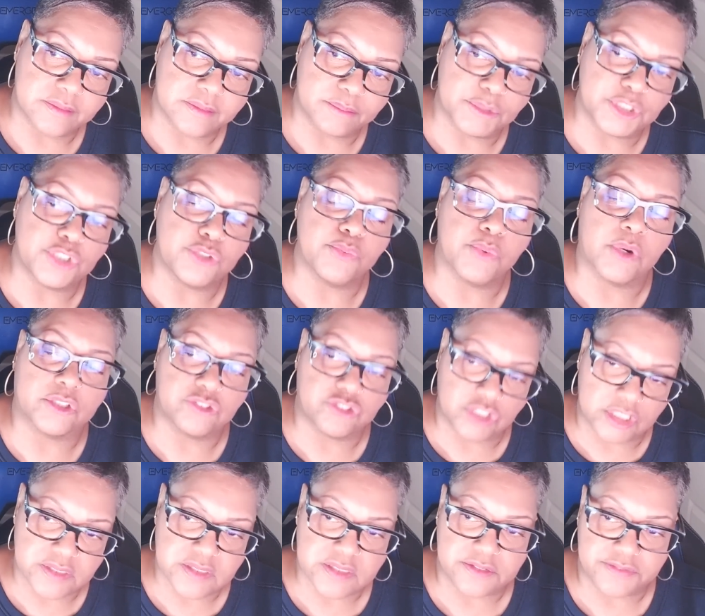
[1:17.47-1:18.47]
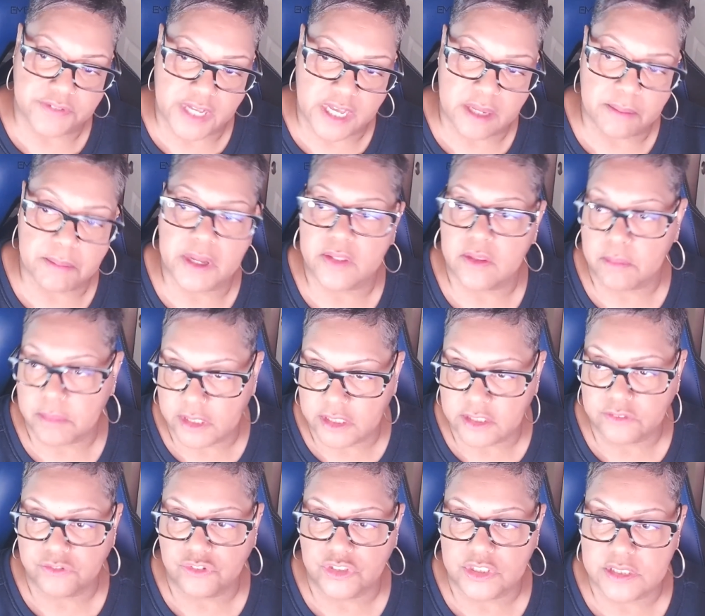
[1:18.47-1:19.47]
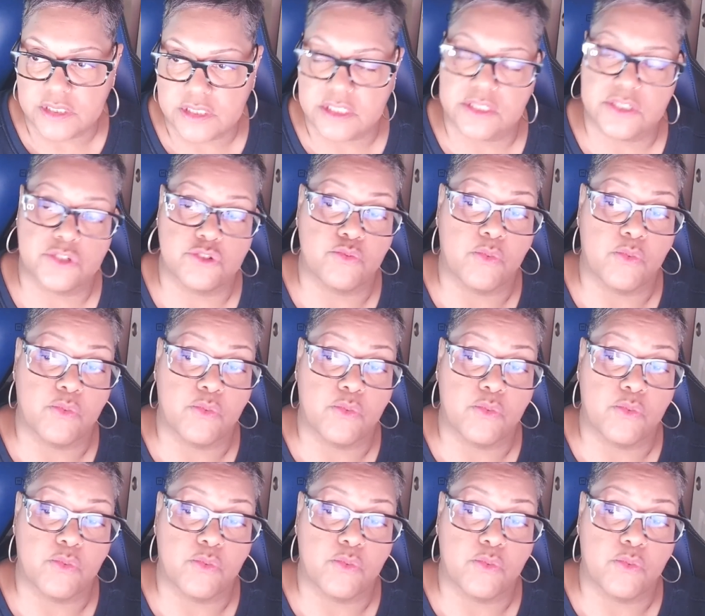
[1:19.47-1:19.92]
but you are justified by the blood of Jesus.